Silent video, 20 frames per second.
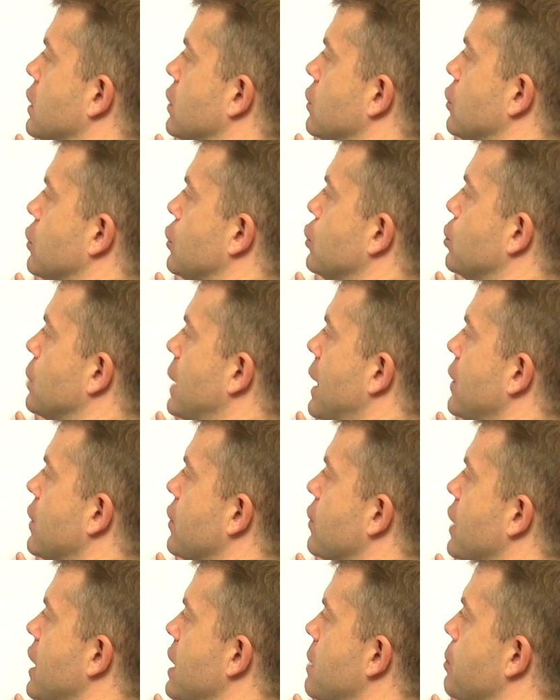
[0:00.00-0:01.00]
So you're at the
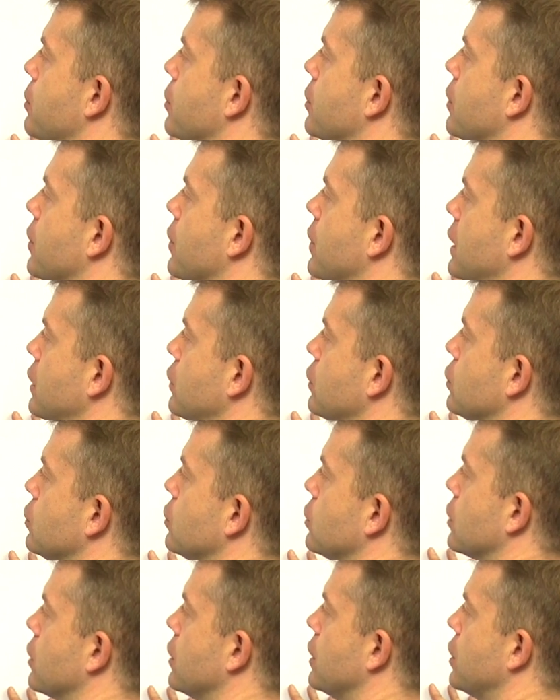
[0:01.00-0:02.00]
table, things are
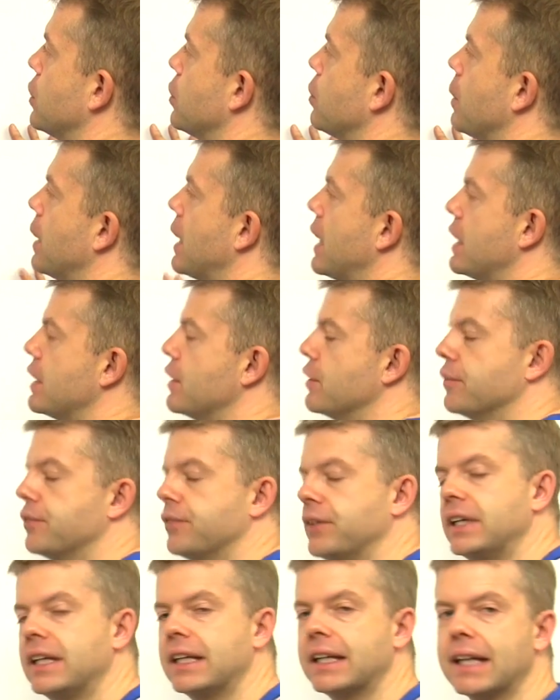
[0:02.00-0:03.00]
not going your way, you're
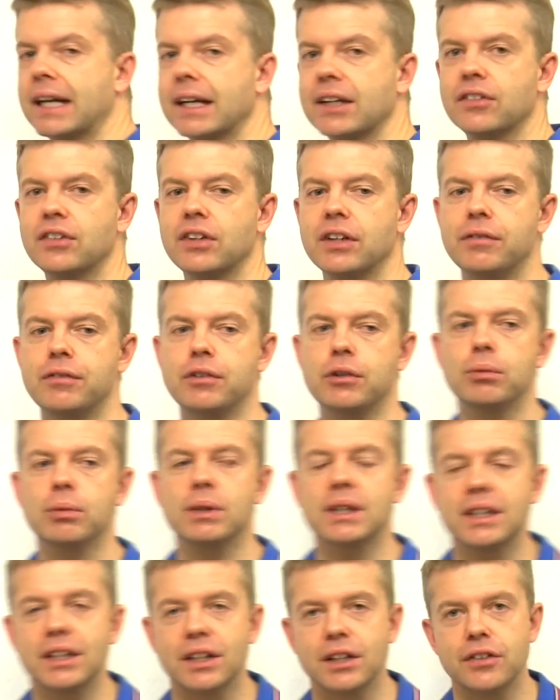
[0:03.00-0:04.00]
feeling negative, you
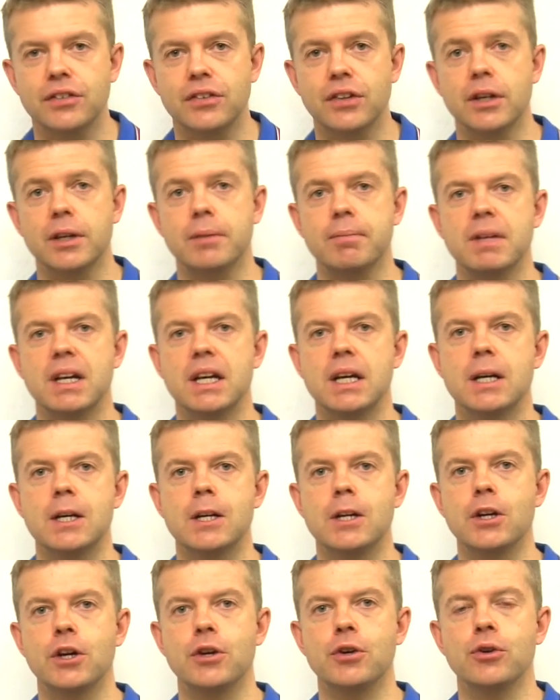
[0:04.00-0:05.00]
realize that,
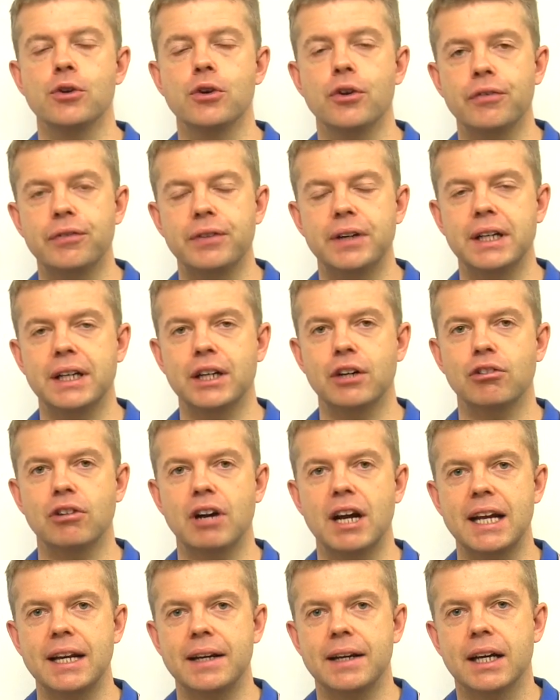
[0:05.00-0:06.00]
you know, you're not feeling
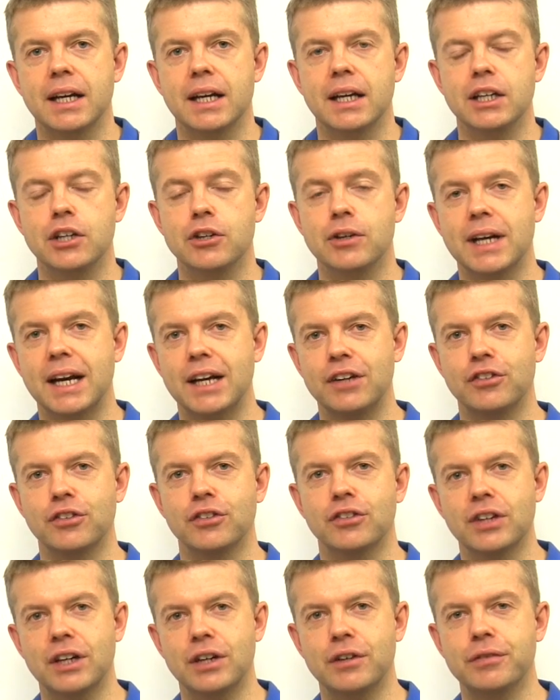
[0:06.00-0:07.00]
great, you catch
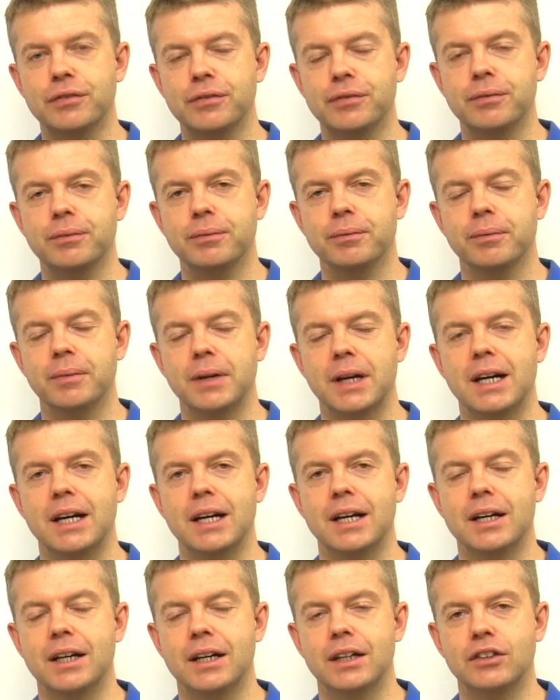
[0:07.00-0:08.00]
yourself
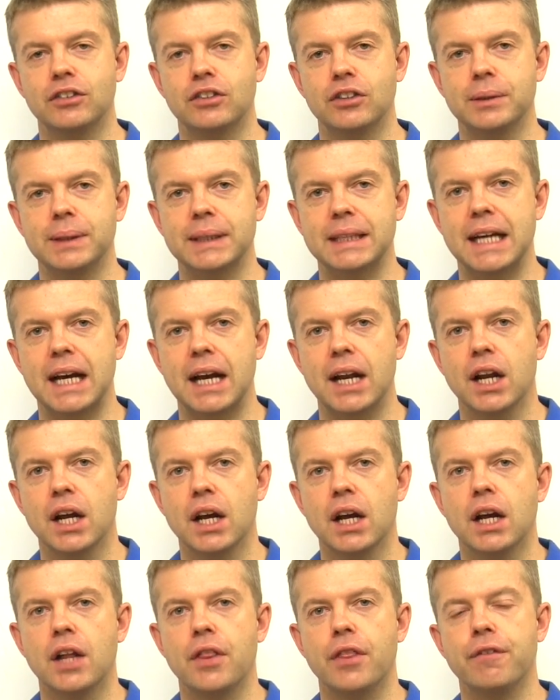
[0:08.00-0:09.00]
doing that.
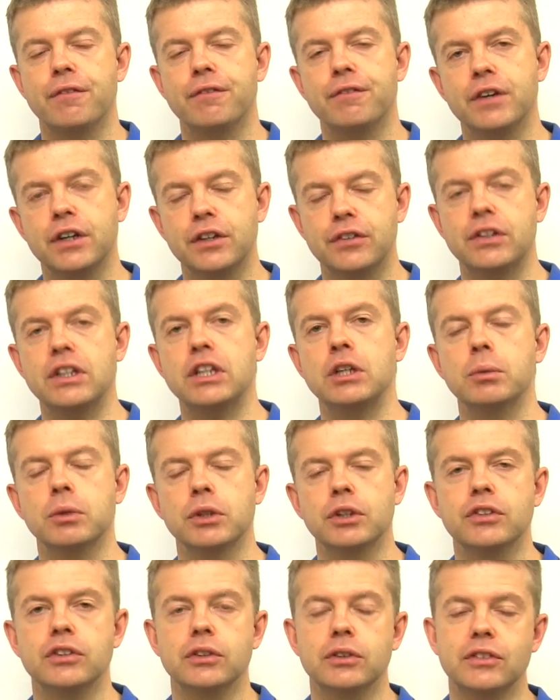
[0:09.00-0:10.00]
The first thing you
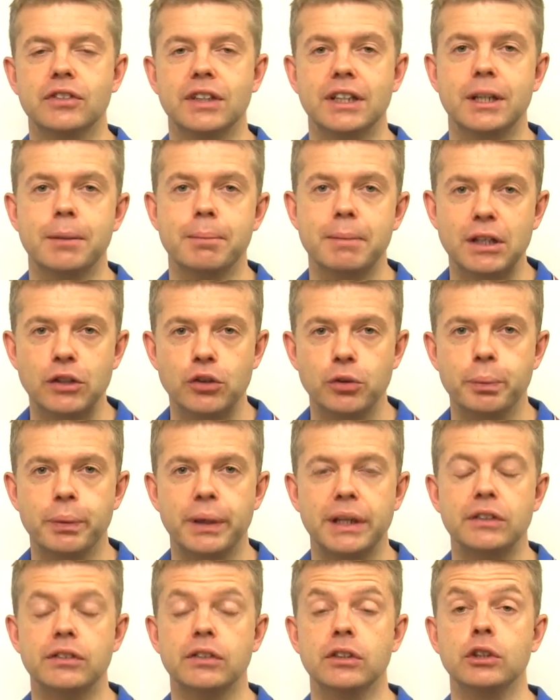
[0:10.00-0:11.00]
want to do is take a mental
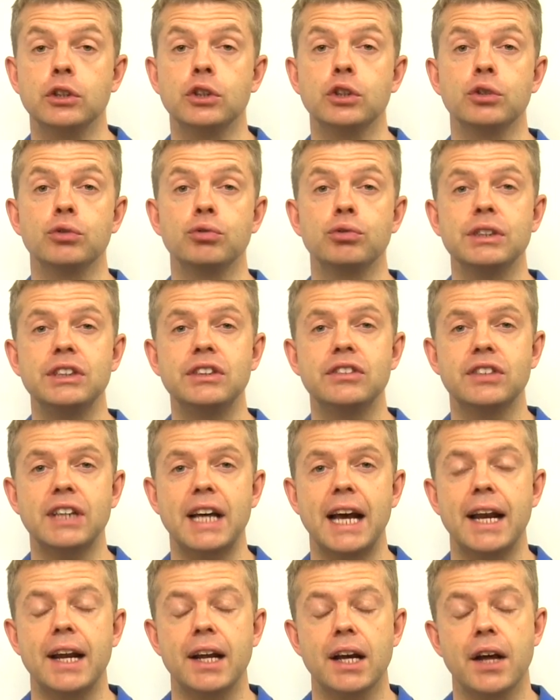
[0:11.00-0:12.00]
break so you can
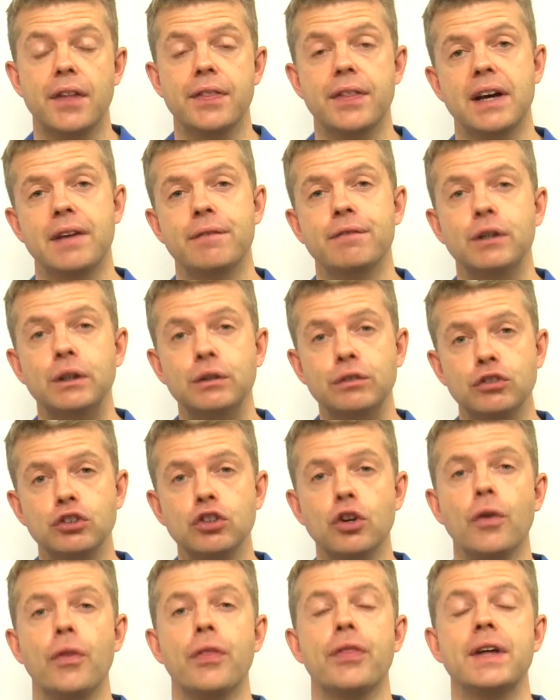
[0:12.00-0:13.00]
reset. And that involves
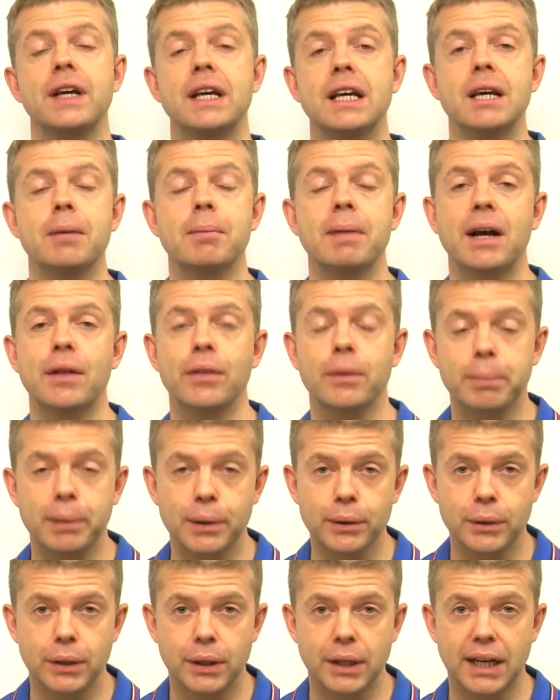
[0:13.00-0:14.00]
not thinking about the
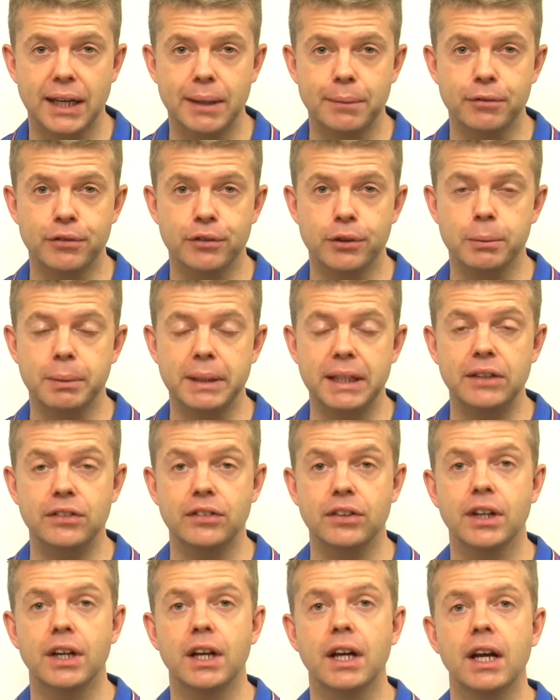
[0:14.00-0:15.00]
poker game for a
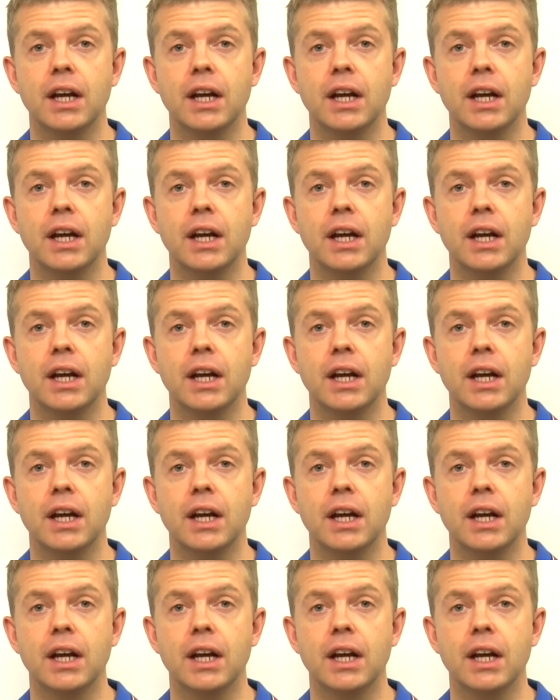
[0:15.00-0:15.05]
bit,